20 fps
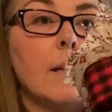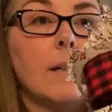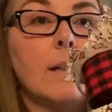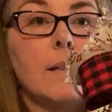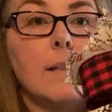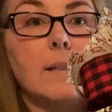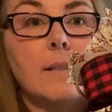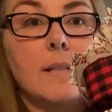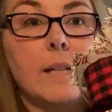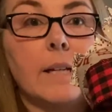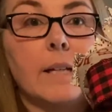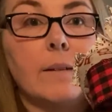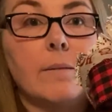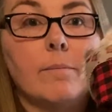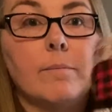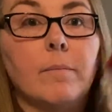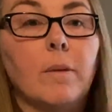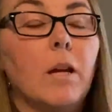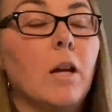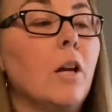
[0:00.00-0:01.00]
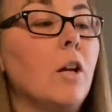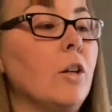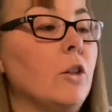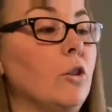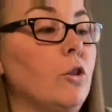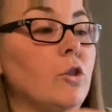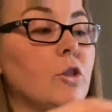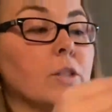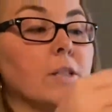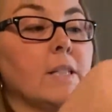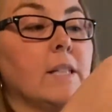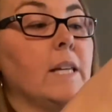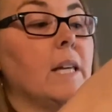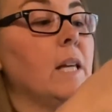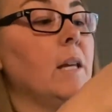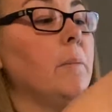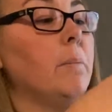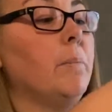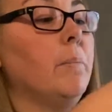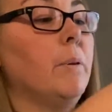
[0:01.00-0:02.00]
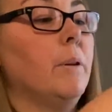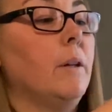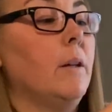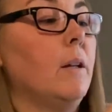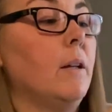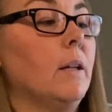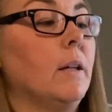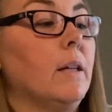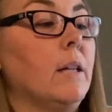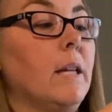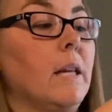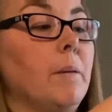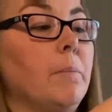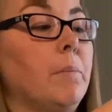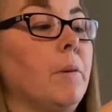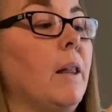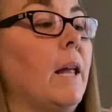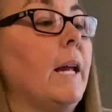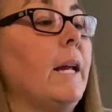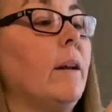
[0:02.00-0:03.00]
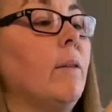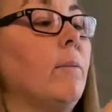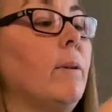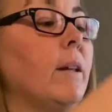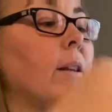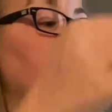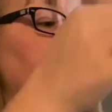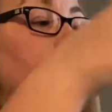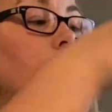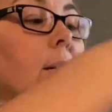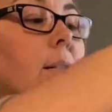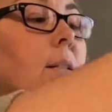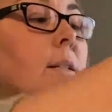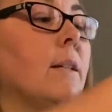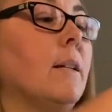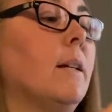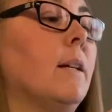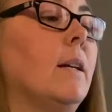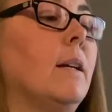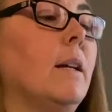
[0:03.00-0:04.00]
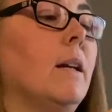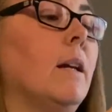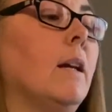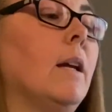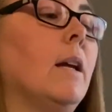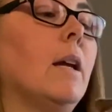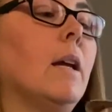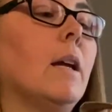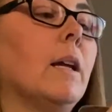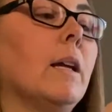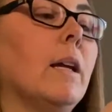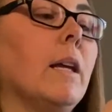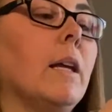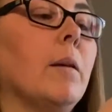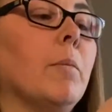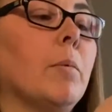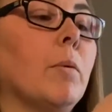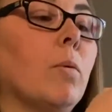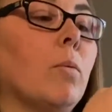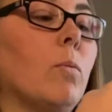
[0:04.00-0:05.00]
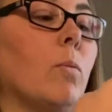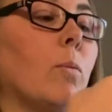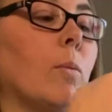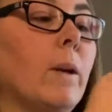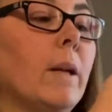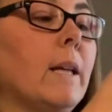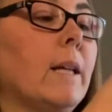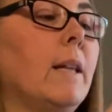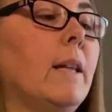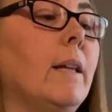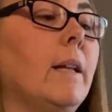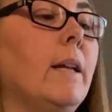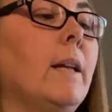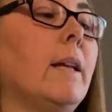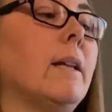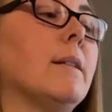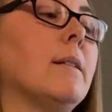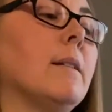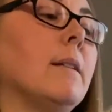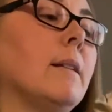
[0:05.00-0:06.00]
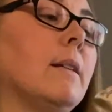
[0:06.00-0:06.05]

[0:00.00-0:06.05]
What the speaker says: See, you just keep playing with it, keep wiggling it,